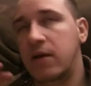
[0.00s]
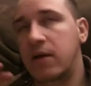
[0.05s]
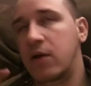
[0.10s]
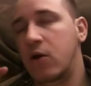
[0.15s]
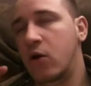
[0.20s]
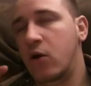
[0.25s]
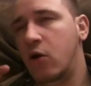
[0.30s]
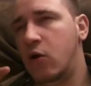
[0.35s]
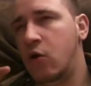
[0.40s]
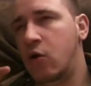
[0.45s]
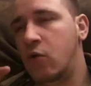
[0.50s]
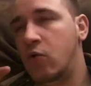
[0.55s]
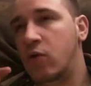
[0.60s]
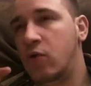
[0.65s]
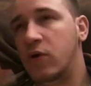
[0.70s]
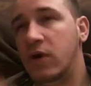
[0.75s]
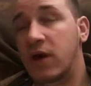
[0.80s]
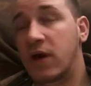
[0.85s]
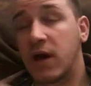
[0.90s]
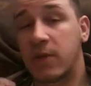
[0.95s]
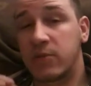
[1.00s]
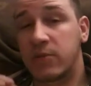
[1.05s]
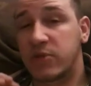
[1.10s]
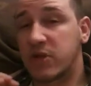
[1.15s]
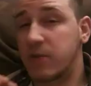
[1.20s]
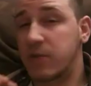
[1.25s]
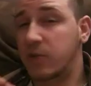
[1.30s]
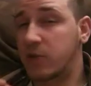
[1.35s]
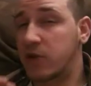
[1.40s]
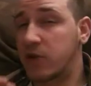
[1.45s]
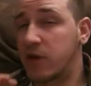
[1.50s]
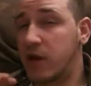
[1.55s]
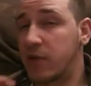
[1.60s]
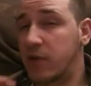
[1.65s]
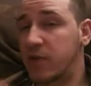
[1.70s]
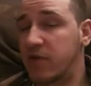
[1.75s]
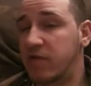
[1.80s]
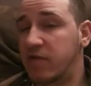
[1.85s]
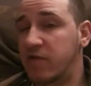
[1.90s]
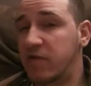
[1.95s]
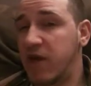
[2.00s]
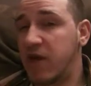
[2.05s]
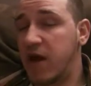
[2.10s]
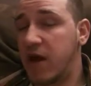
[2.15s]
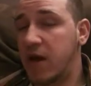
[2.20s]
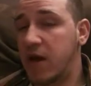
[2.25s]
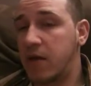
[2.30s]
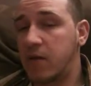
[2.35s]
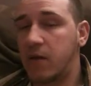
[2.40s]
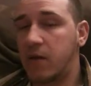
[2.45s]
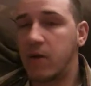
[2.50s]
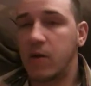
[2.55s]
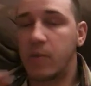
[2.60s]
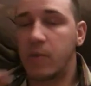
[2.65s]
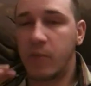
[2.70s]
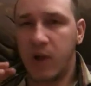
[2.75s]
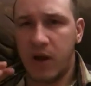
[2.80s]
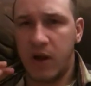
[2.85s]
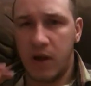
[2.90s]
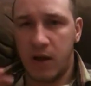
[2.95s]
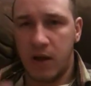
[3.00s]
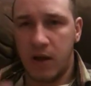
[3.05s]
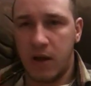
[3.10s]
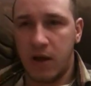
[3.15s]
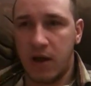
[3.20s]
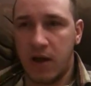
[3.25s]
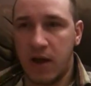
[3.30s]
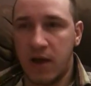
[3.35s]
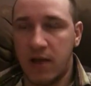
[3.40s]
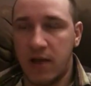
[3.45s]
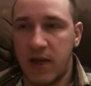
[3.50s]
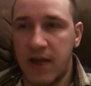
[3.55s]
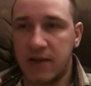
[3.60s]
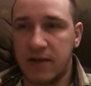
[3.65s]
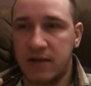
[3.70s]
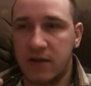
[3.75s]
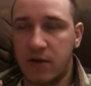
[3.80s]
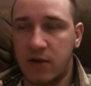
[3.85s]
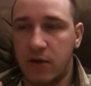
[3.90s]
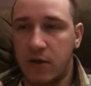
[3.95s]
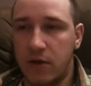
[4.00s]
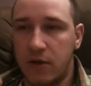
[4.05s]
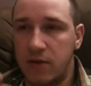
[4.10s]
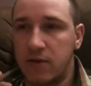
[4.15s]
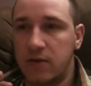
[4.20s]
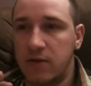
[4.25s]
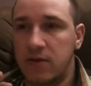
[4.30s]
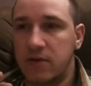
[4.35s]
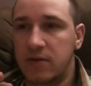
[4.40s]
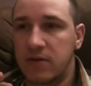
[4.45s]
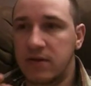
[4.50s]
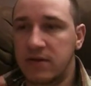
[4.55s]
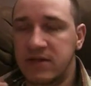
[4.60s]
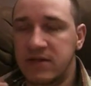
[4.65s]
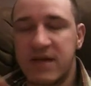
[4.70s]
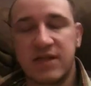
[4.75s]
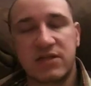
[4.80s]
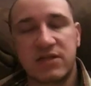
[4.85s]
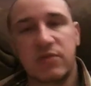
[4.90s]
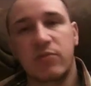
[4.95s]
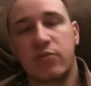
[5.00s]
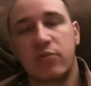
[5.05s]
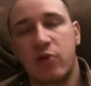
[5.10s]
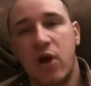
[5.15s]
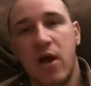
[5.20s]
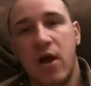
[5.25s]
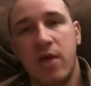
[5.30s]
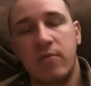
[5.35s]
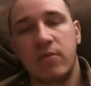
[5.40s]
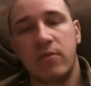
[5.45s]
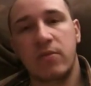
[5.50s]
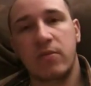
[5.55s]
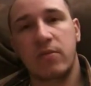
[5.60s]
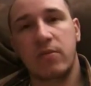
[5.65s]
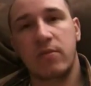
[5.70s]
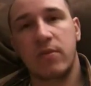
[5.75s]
I know I'm typically not a big fan, but I like it takes some prime